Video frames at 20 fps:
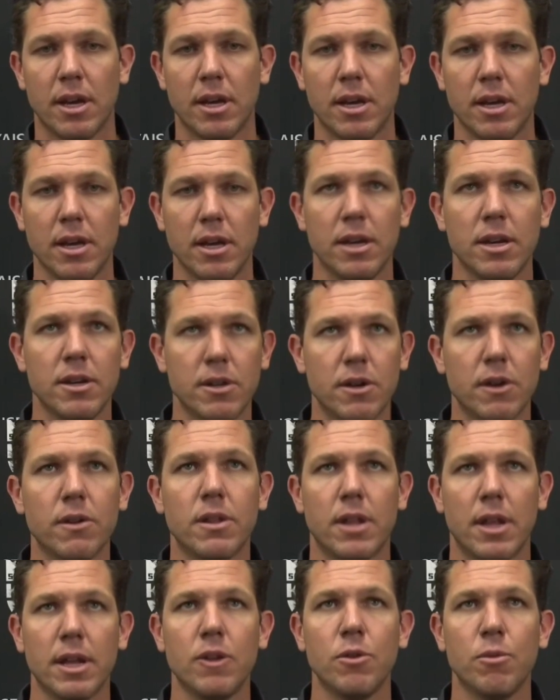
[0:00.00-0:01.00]
You know,
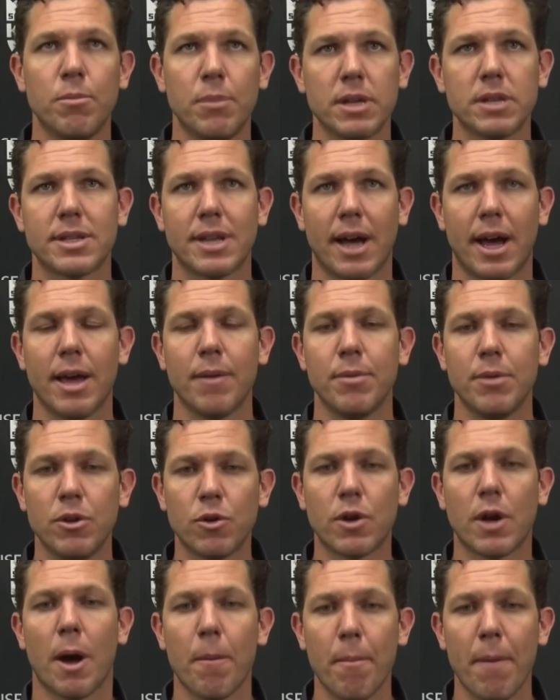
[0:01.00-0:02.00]
and then you miss time and you
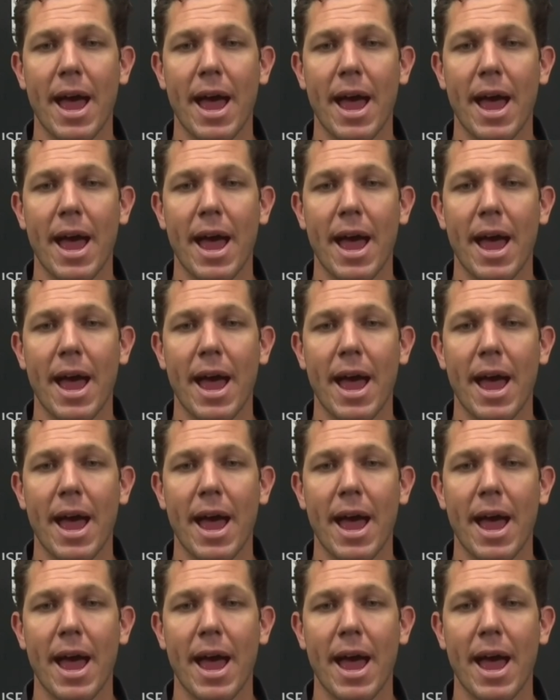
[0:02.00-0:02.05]
come